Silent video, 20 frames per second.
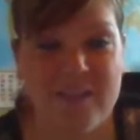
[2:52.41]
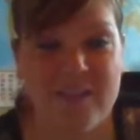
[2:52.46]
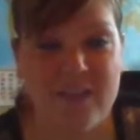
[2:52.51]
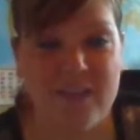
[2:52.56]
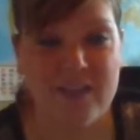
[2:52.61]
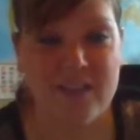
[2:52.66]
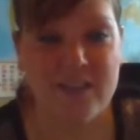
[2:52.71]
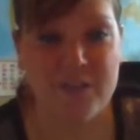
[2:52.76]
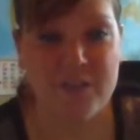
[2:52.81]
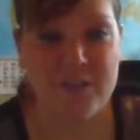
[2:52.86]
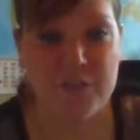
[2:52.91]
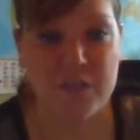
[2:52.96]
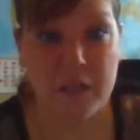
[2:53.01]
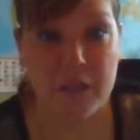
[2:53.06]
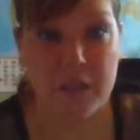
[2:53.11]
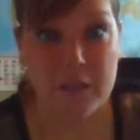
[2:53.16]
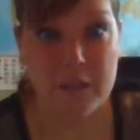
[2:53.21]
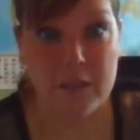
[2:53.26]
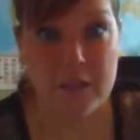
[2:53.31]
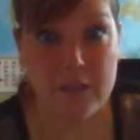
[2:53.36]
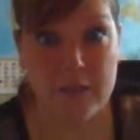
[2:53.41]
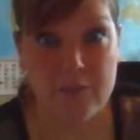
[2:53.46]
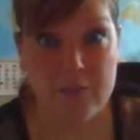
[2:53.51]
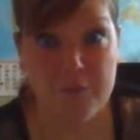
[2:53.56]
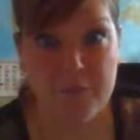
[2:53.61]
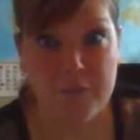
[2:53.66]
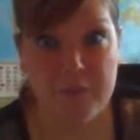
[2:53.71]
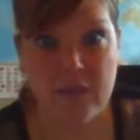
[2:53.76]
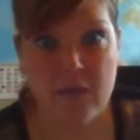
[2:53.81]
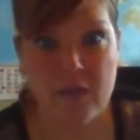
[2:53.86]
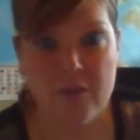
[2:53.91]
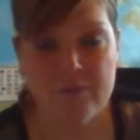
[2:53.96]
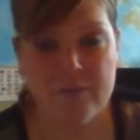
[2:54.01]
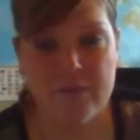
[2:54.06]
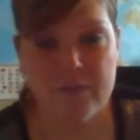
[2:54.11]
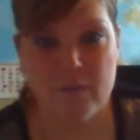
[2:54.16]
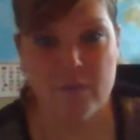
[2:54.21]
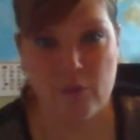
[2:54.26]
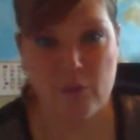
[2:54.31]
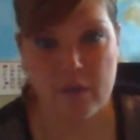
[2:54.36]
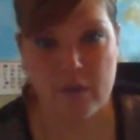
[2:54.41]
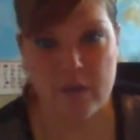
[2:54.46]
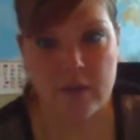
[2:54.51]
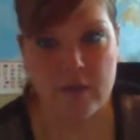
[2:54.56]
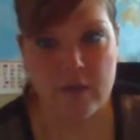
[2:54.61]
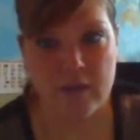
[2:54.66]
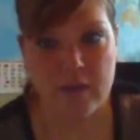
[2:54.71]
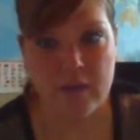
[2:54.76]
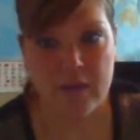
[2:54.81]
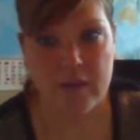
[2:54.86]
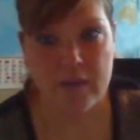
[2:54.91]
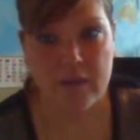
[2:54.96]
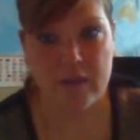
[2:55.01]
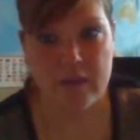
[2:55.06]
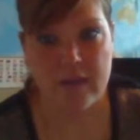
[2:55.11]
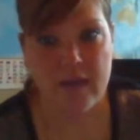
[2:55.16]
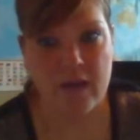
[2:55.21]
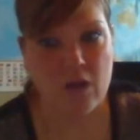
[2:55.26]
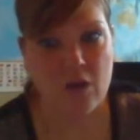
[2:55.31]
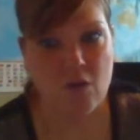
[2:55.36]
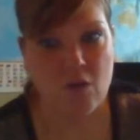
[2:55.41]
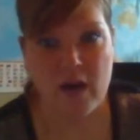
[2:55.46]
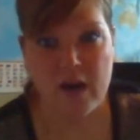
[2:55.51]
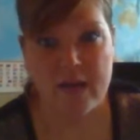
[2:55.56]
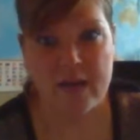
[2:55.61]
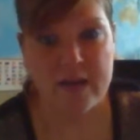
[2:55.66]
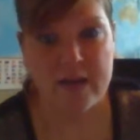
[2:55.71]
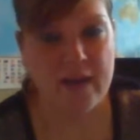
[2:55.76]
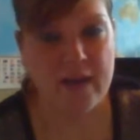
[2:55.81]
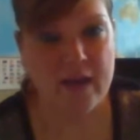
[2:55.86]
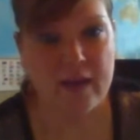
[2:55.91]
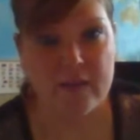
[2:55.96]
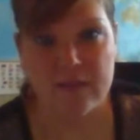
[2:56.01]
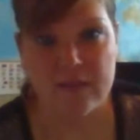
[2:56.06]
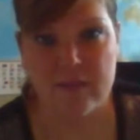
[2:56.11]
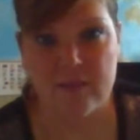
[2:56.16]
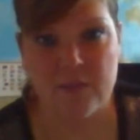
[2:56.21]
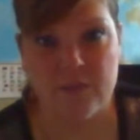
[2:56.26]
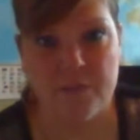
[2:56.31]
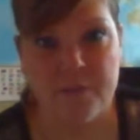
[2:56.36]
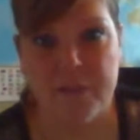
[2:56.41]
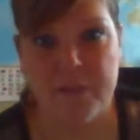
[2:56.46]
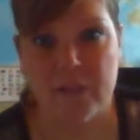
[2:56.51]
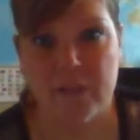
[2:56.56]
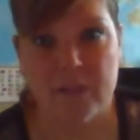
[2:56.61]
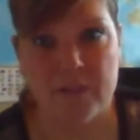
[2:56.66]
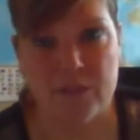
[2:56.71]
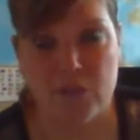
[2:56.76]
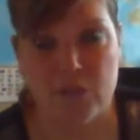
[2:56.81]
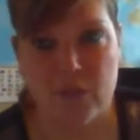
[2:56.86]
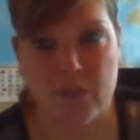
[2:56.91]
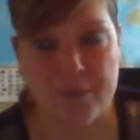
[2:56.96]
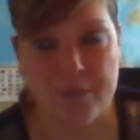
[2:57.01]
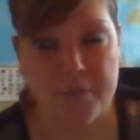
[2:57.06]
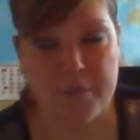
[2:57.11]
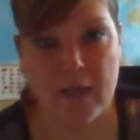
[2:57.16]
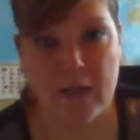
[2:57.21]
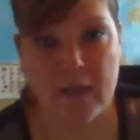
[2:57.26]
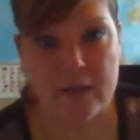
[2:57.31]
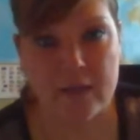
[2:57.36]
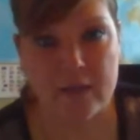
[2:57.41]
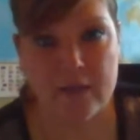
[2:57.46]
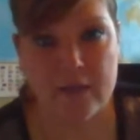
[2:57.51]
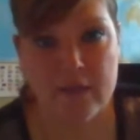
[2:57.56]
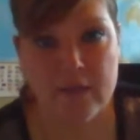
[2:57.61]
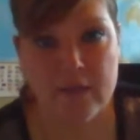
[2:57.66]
I used to love my coffee in the morning, and now I can't even barely choke it back.